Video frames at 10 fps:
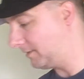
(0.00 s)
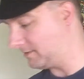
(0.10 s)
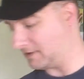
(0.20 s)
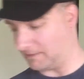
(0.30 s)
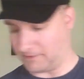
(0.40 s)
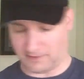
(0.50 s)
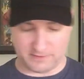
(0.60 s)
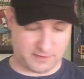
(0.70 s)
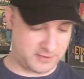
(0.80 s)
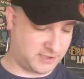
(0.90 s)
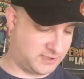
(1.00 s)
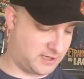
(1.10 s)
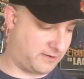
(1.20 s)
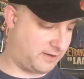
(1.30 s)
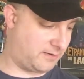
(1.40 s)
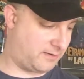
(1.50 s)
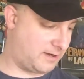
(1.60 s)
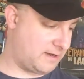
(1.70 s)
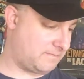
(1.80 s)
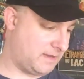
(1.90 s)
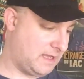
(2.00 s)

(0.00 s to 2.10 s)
except they're Archie generated, right?